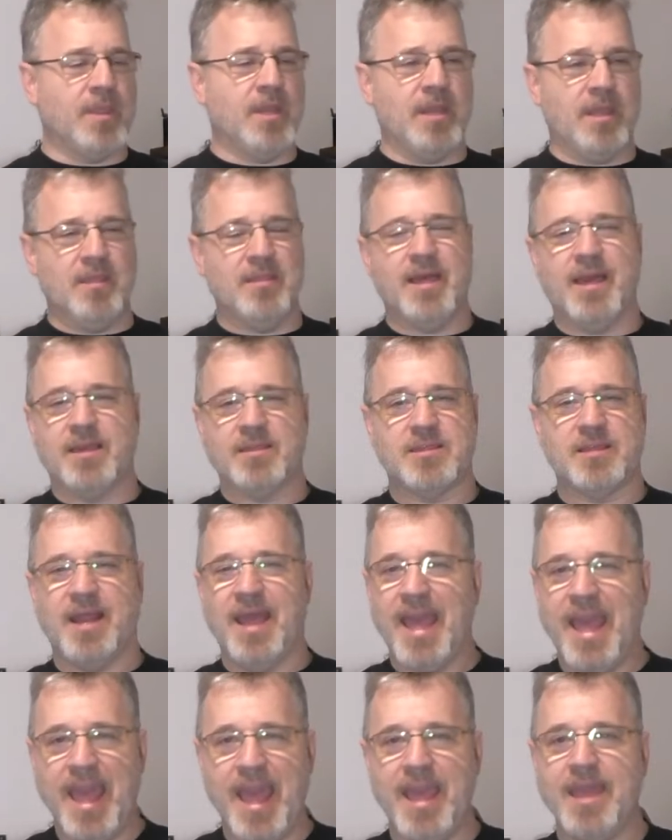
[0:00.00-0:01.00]
And again, like I said,
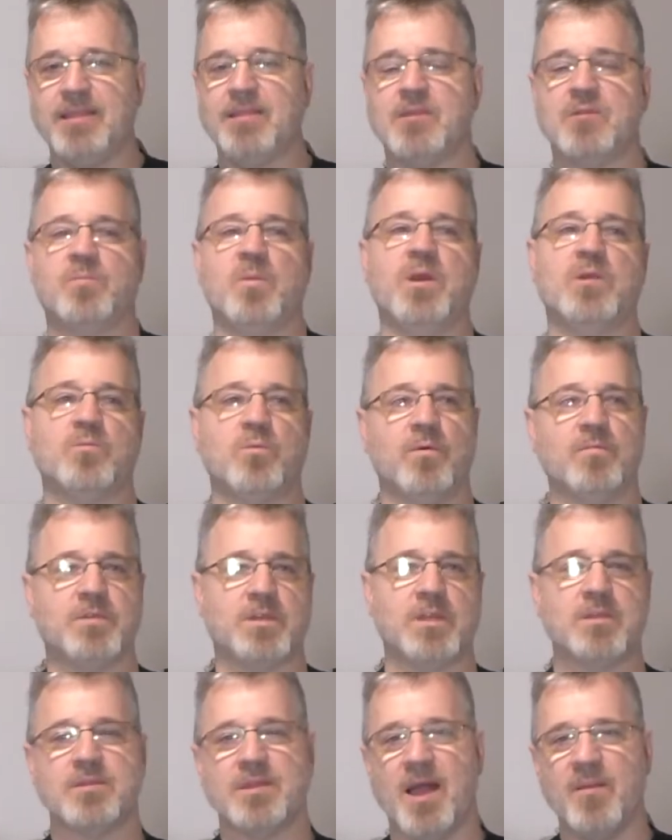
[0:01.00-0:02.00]
I hate the Space Wolves,
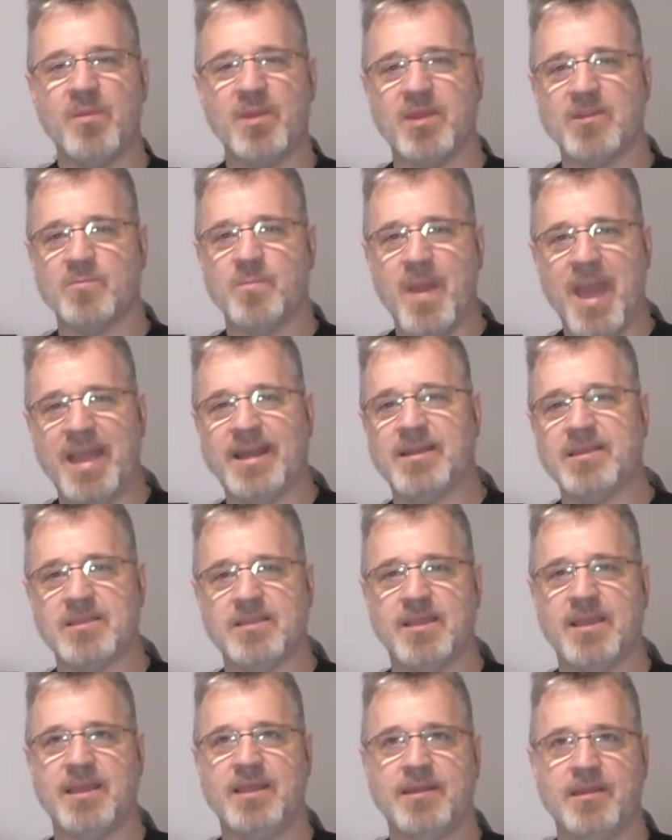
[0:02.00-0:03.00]
and it's not because
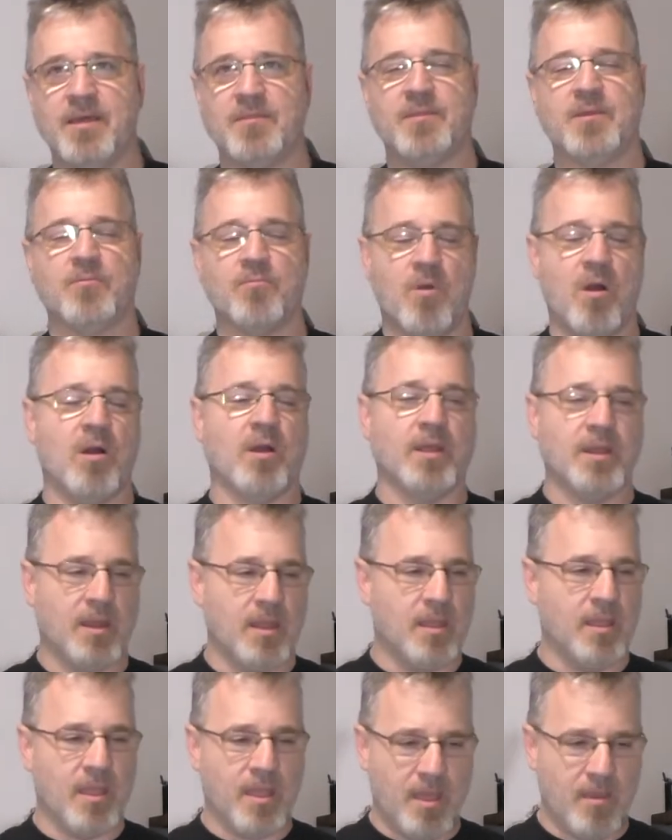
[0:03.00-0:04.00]
Magnus did nothing wrong.
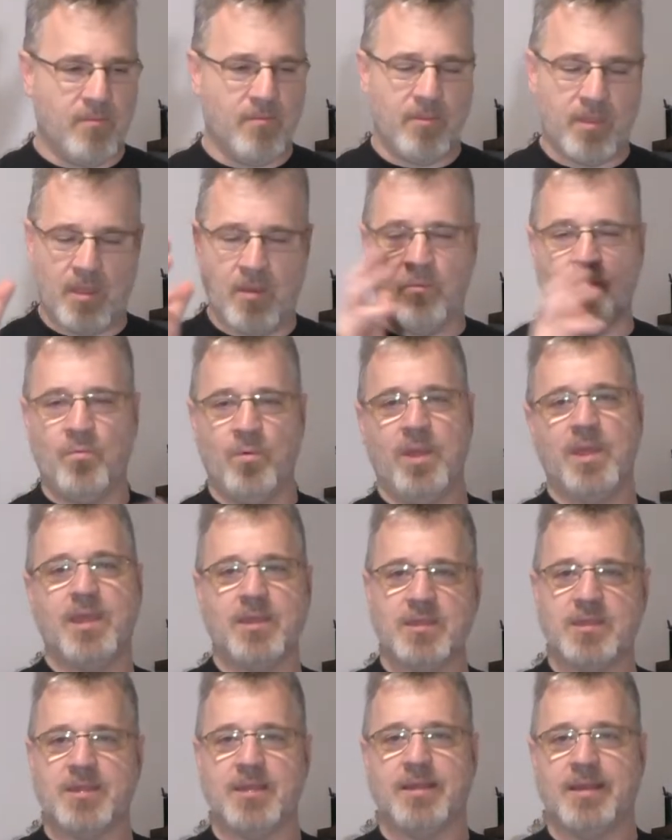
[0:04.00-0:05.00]
And we
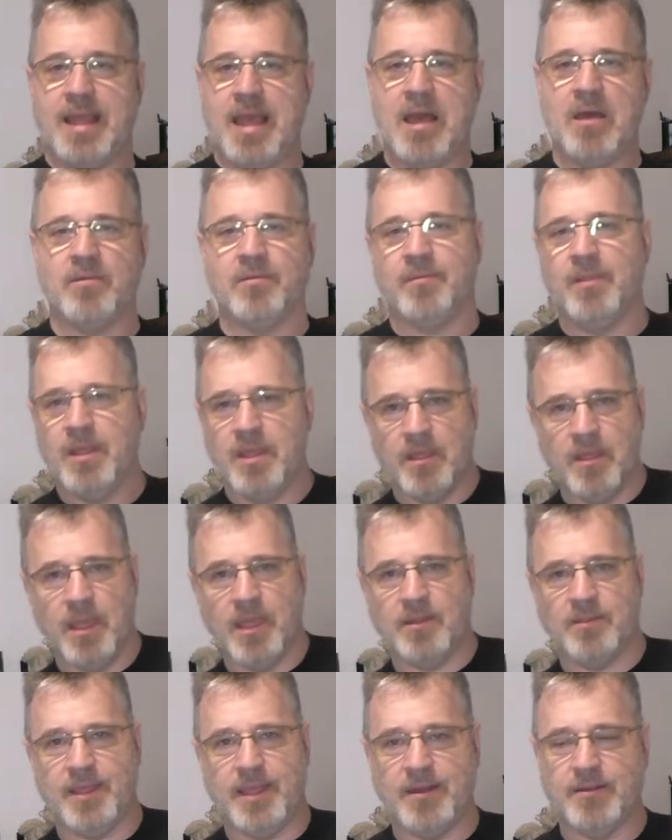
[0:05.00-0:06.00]
can sit down
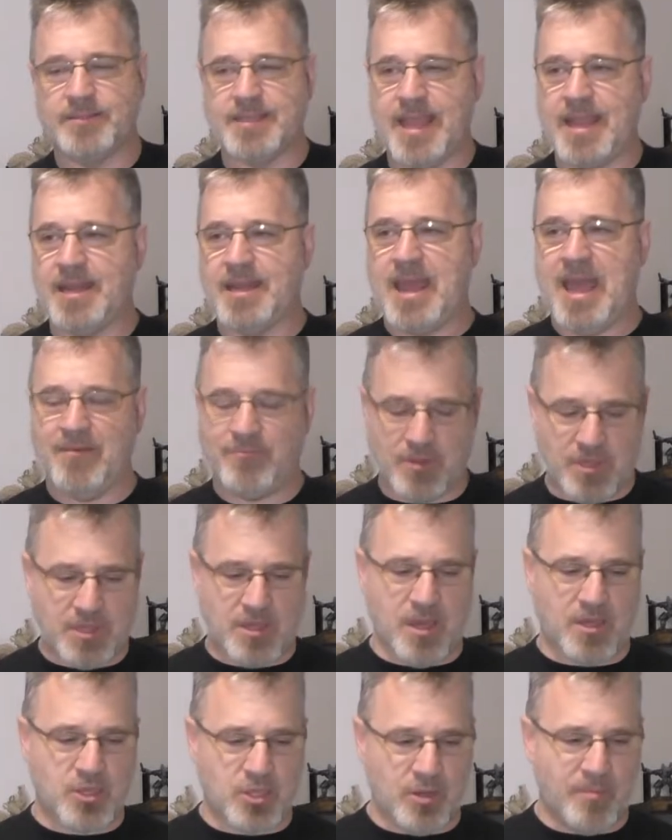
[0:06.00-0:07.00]
at a later date and have a
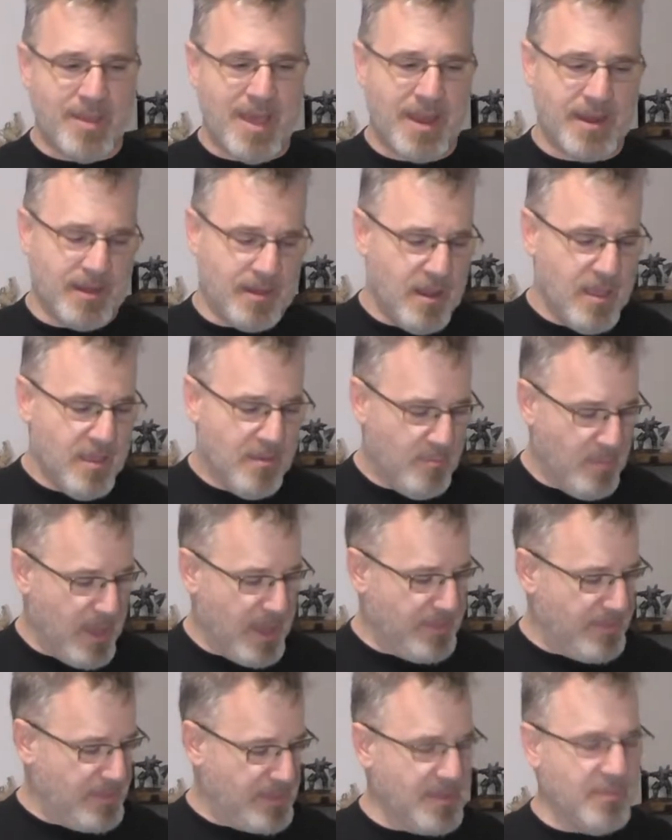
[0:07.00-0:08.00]
discussion about it,
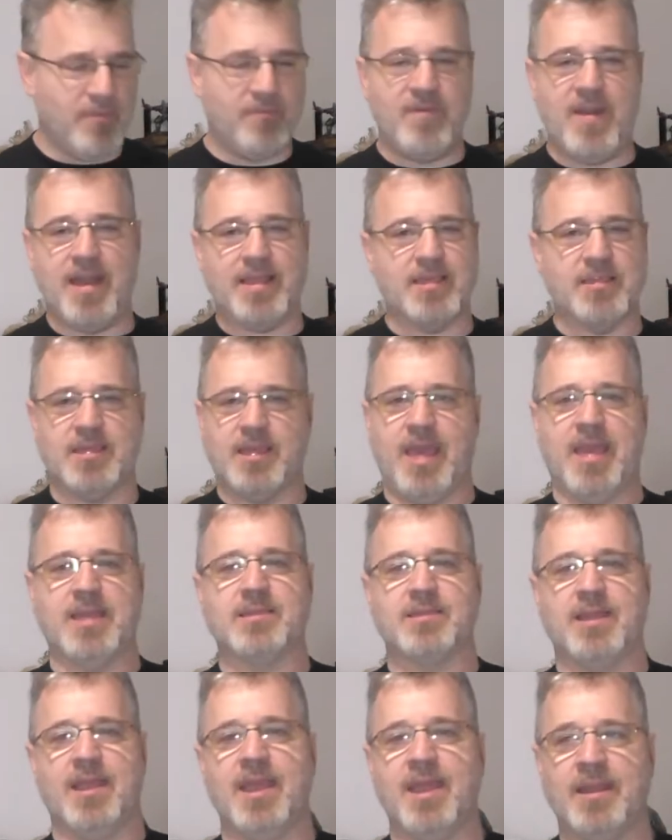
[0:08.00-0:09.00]
but the simple fact is I
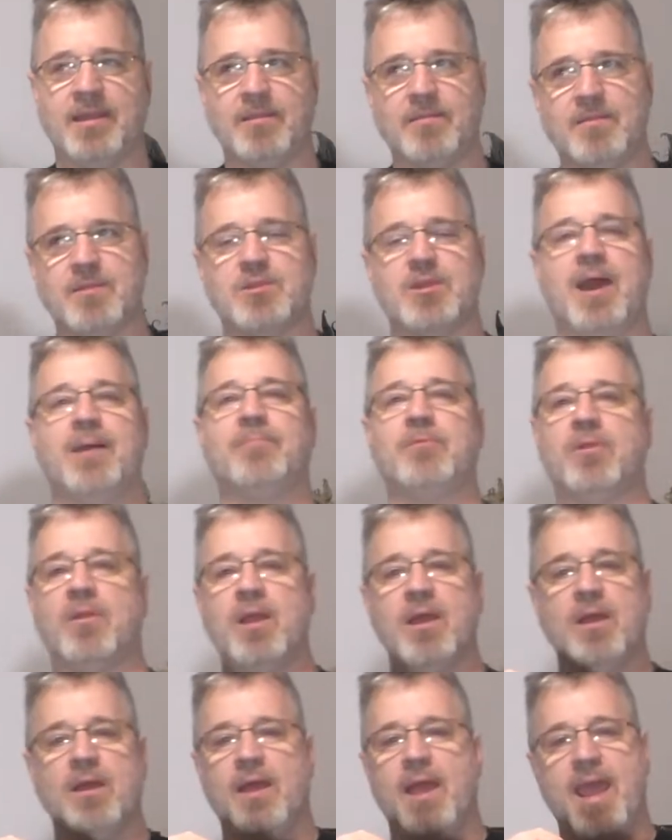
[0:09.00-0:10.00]
can't stand the chapter.
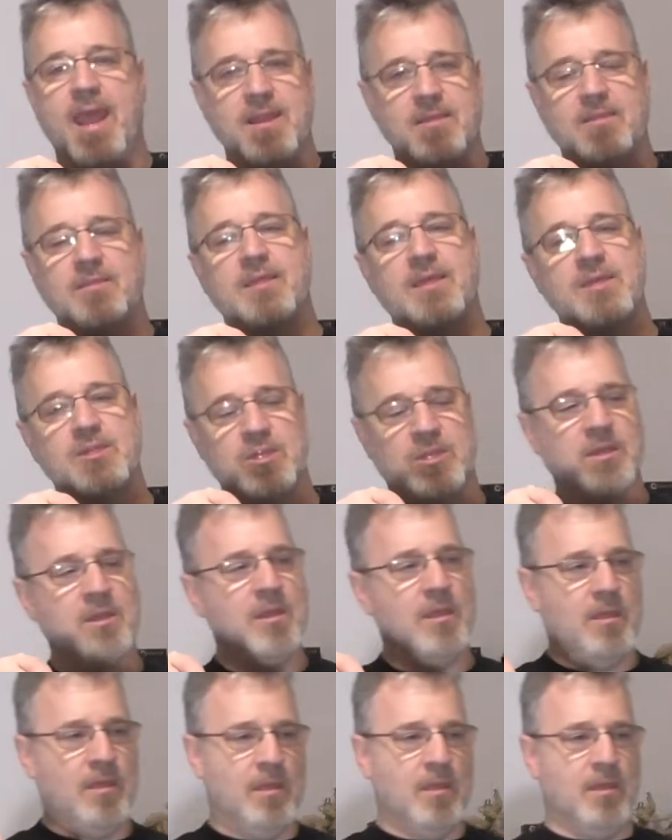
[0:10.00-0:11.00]
Hated the
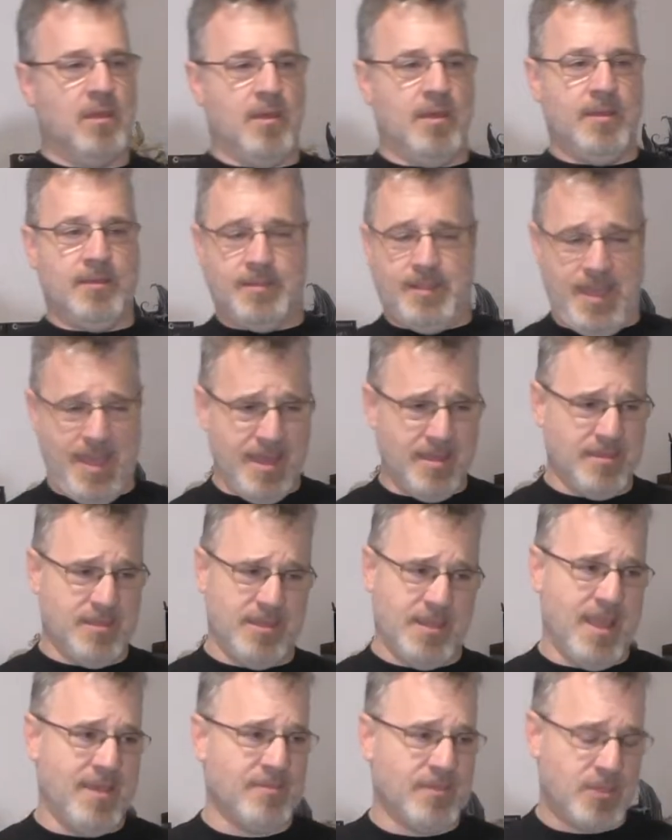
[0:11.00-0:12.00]
Legion, can't
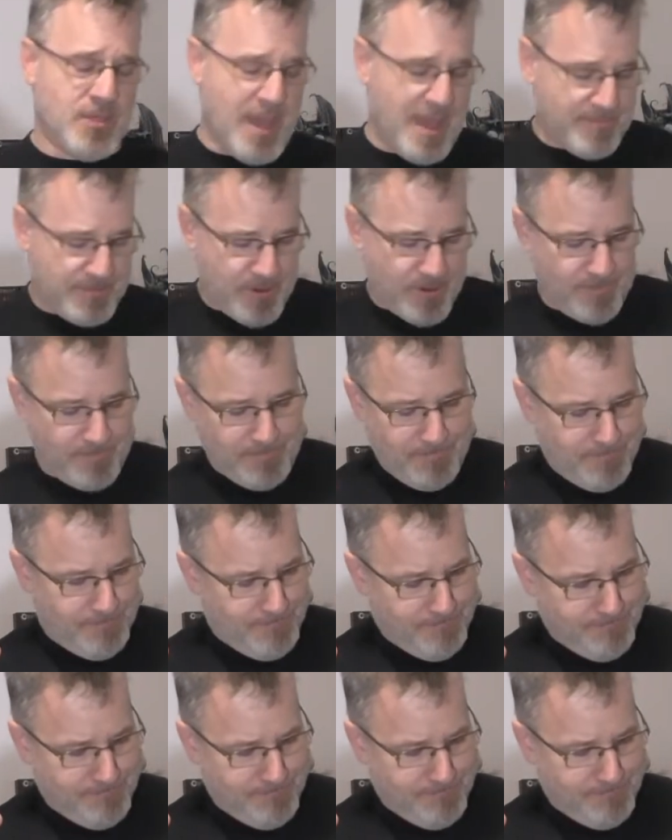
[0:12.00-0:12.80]
stand the chapter.